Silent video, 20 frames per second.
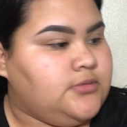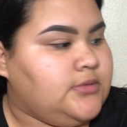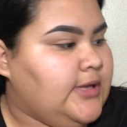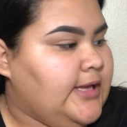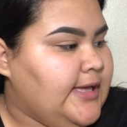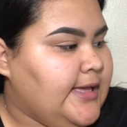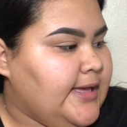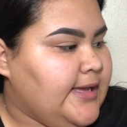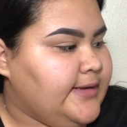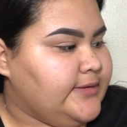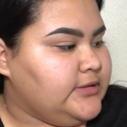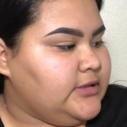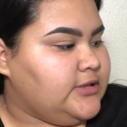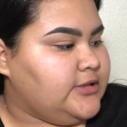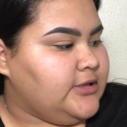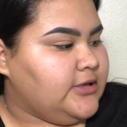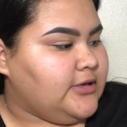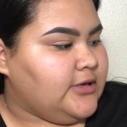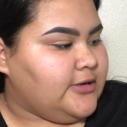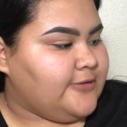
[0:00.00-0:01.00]
And
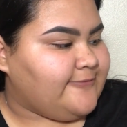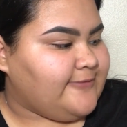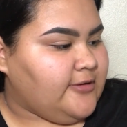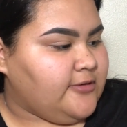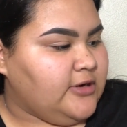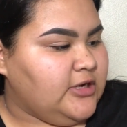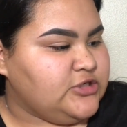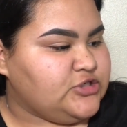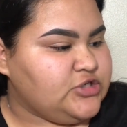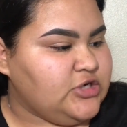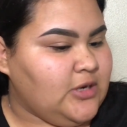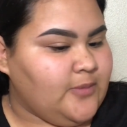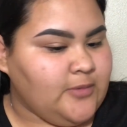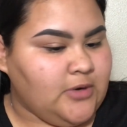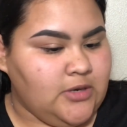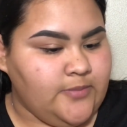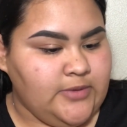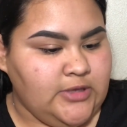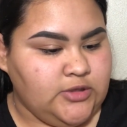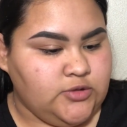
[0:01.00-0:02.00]
the foundation I'm
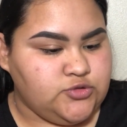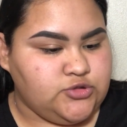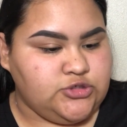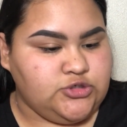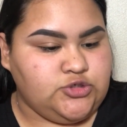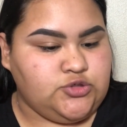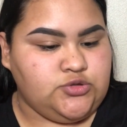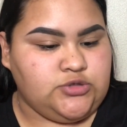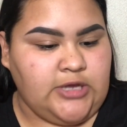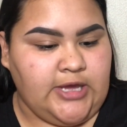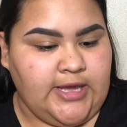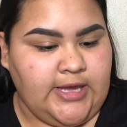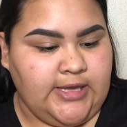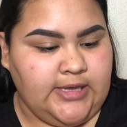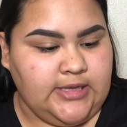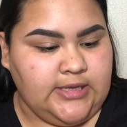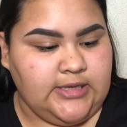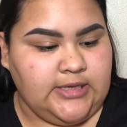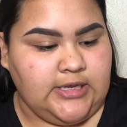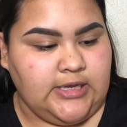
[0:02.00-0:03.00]
gonna be using today
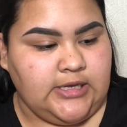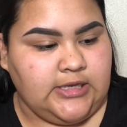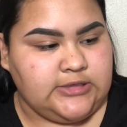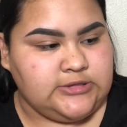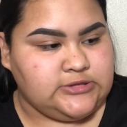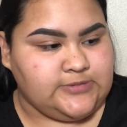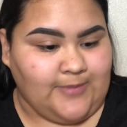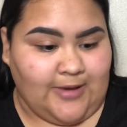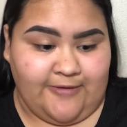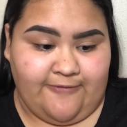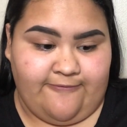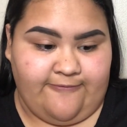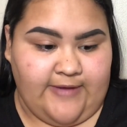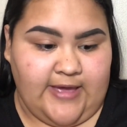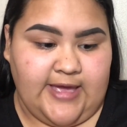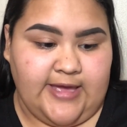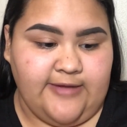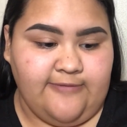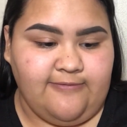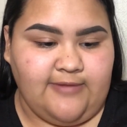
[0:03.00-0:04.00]
is my
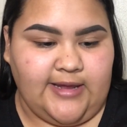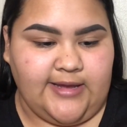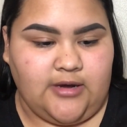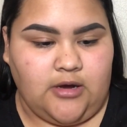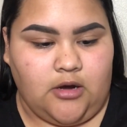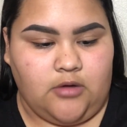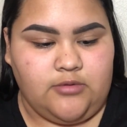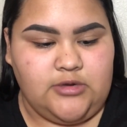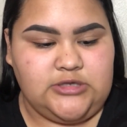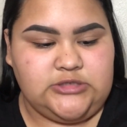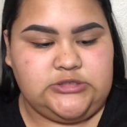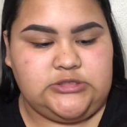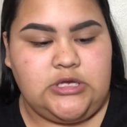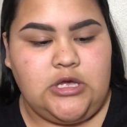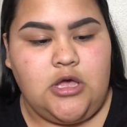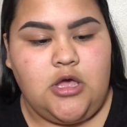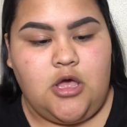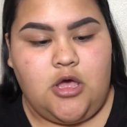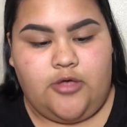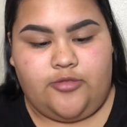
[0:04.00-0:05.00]
fave, like always,
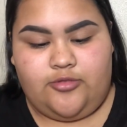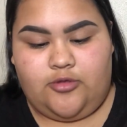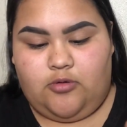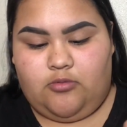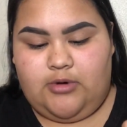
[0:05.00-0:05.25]
the